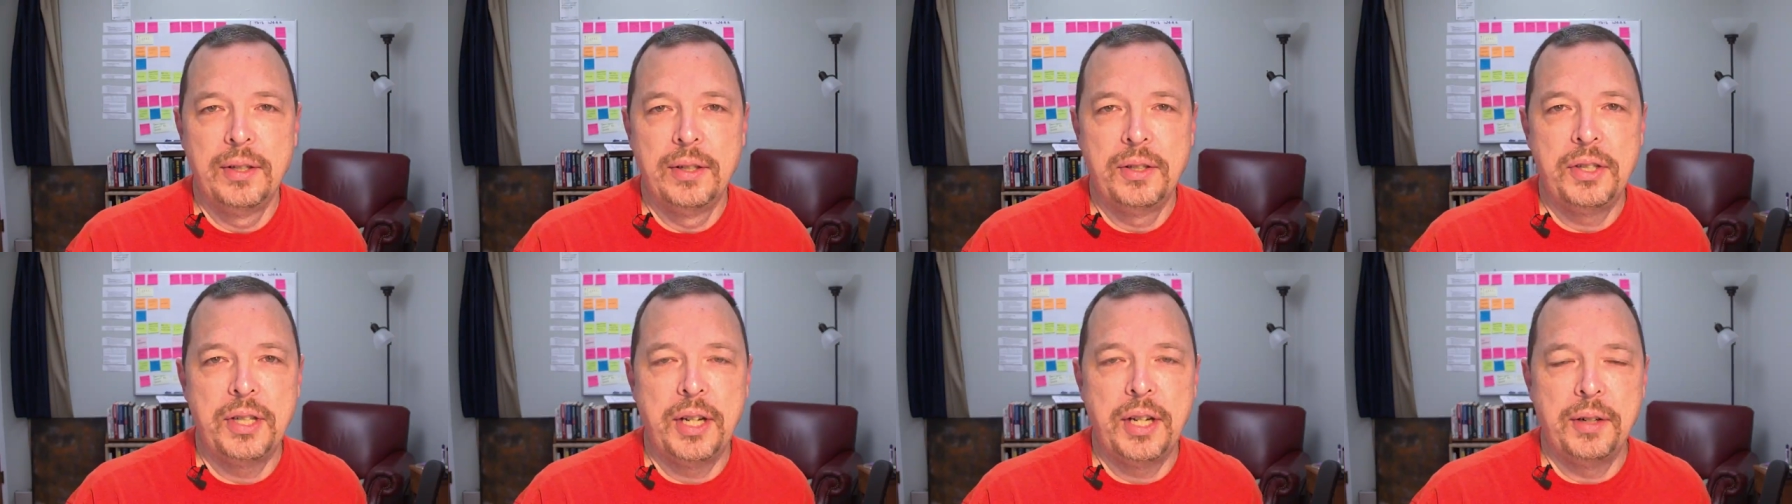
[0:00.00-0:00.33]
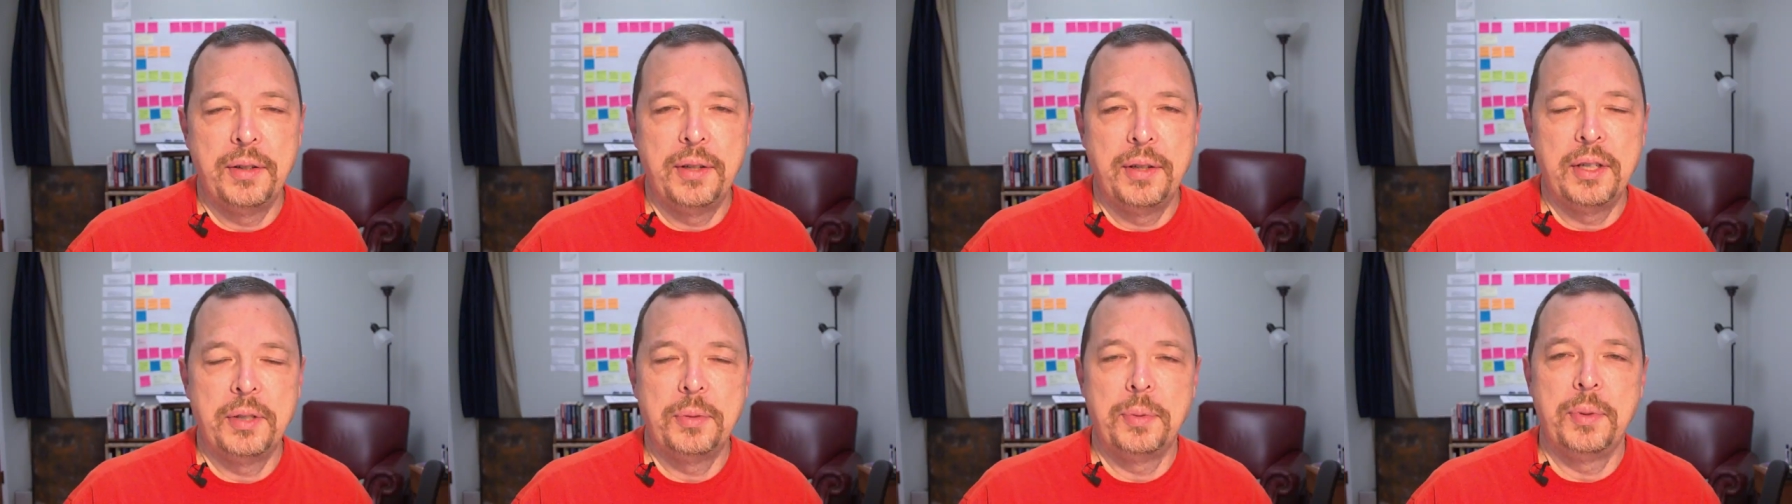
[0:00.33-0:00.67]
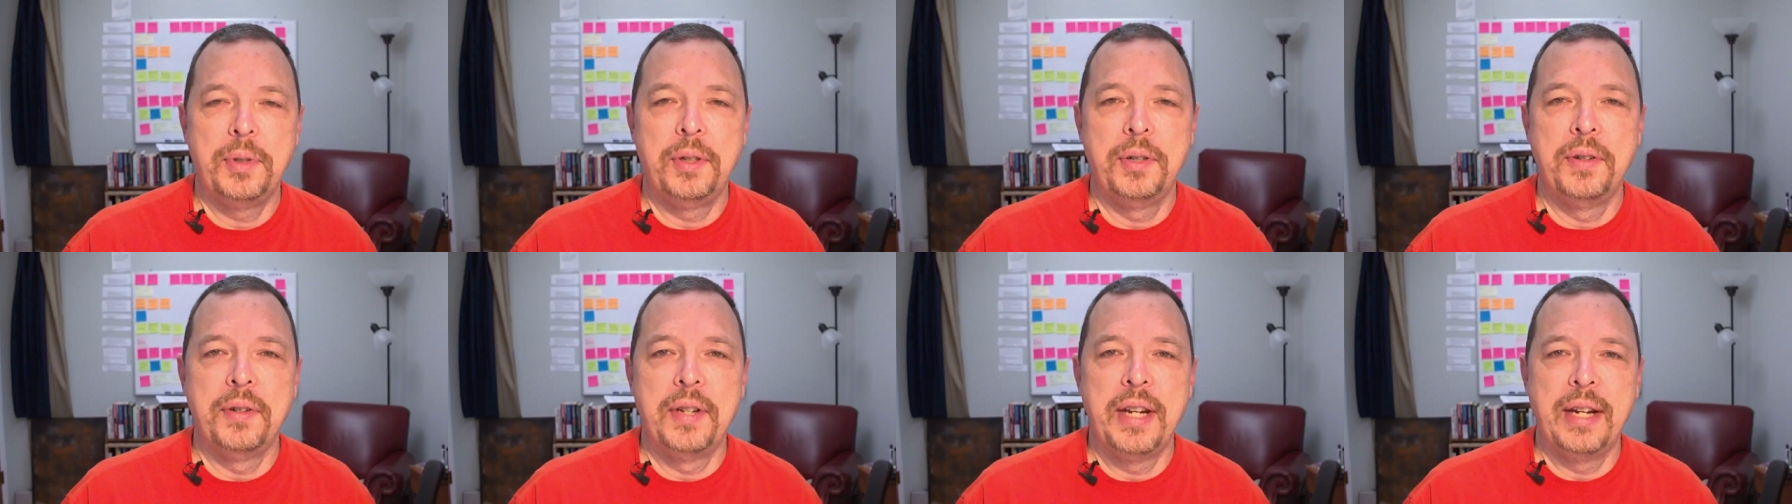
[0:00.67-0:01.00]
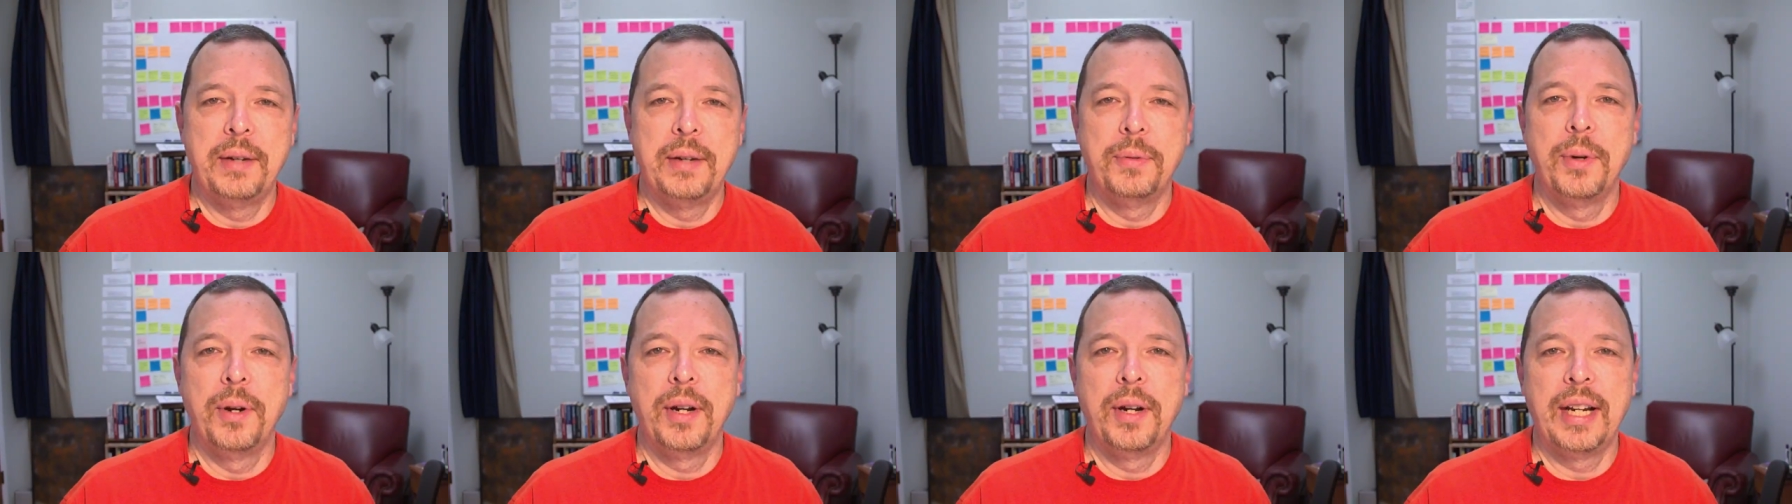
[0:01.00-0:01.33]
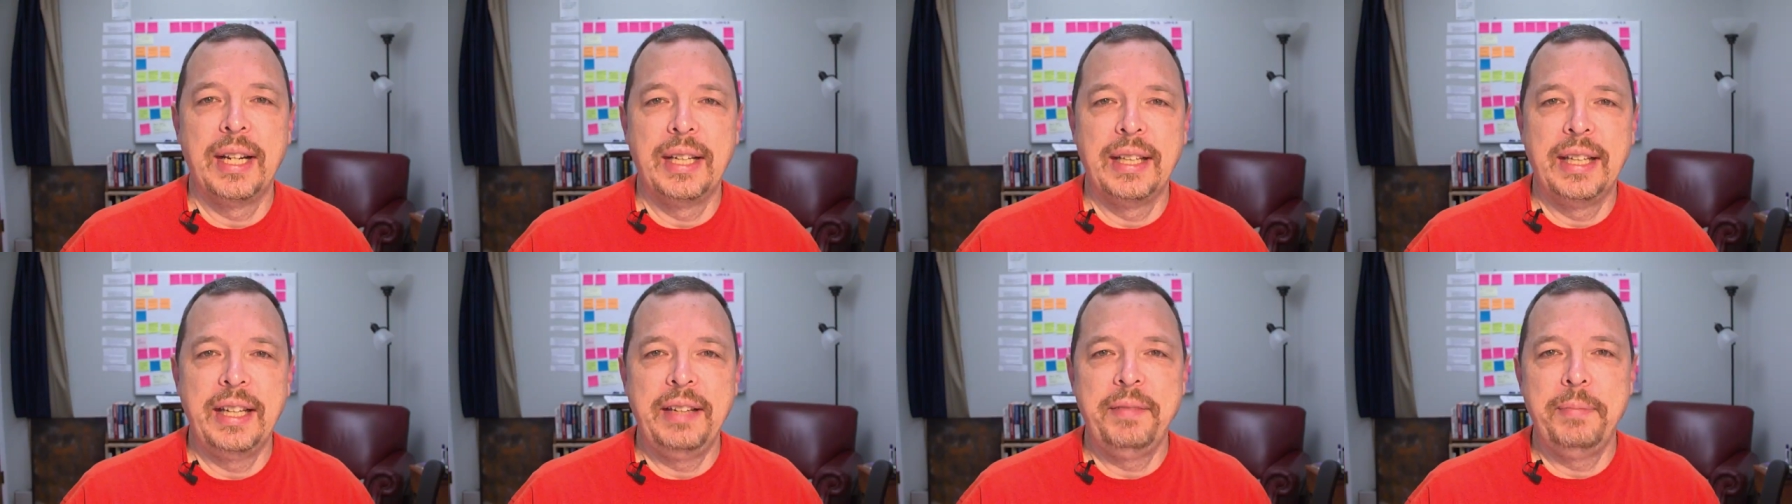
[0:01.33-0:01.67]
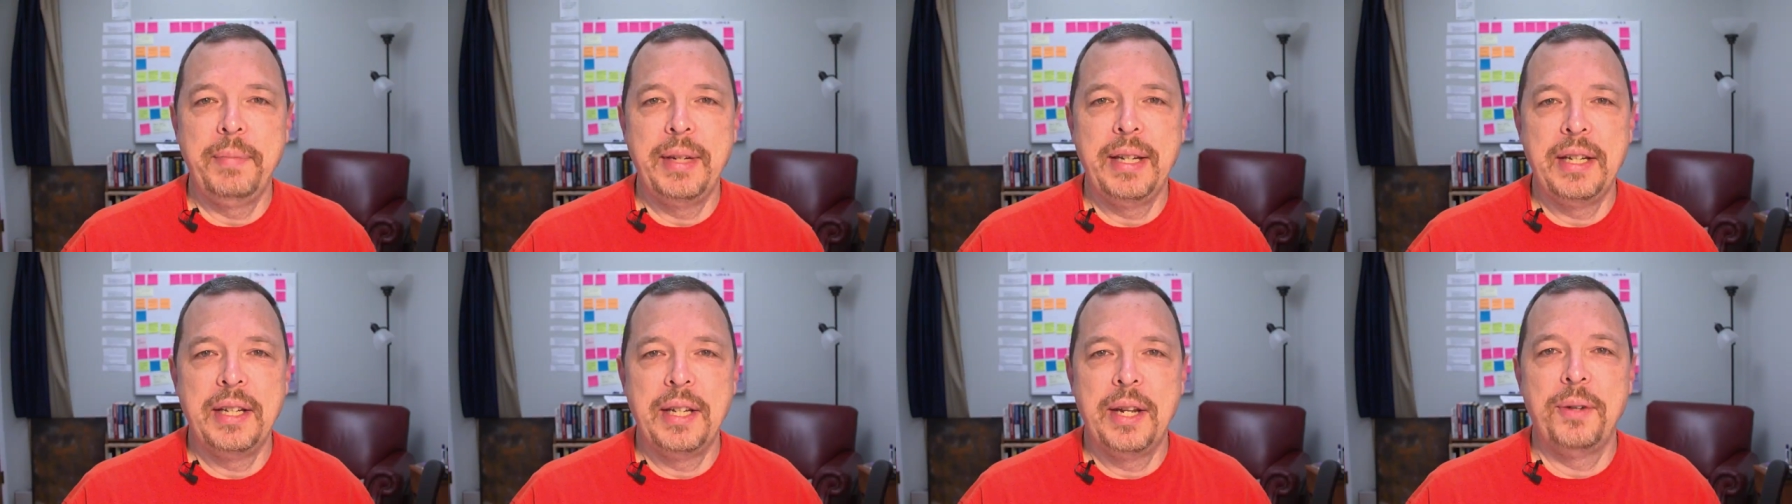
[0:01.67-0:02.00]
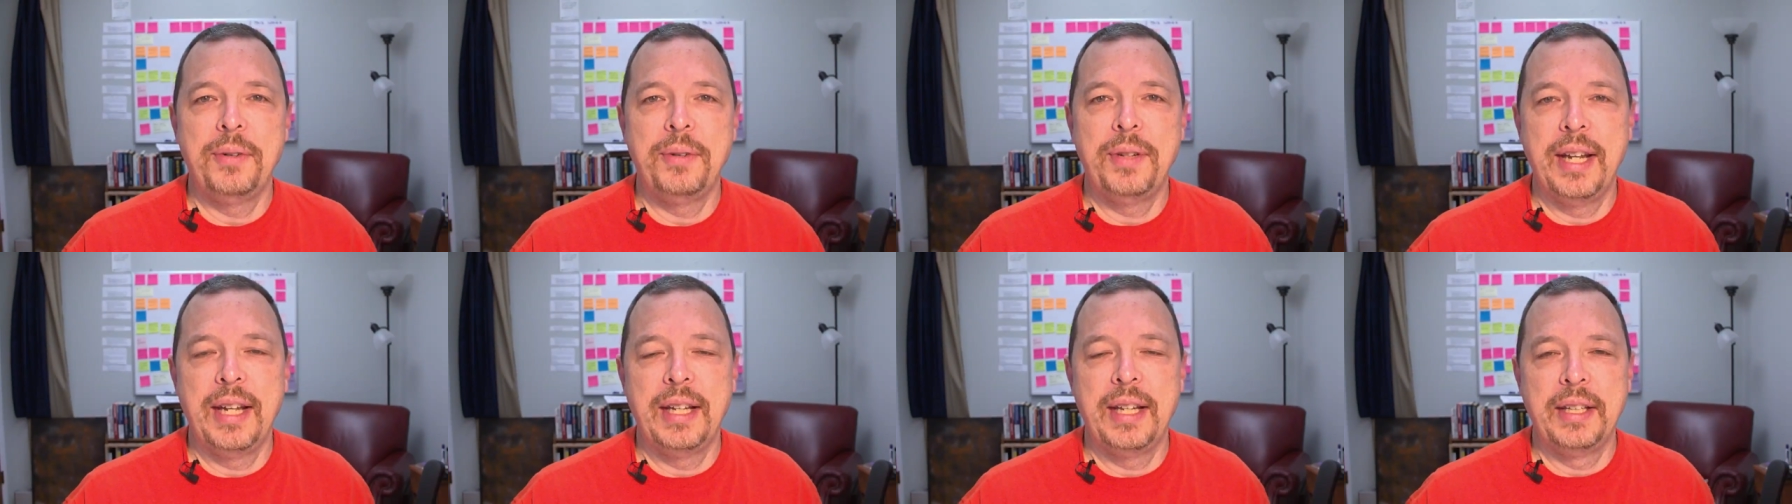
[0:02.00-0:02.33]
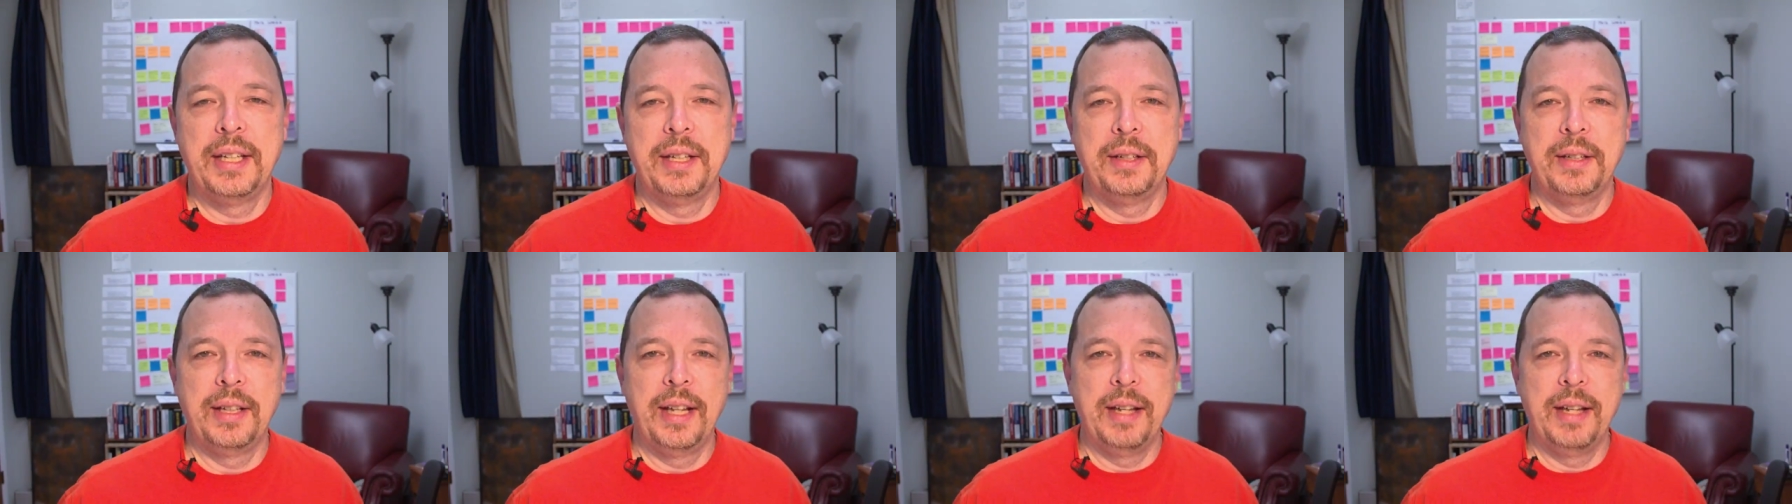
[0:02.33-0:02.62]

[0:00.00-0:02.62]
share this with your network and leave me a note down there.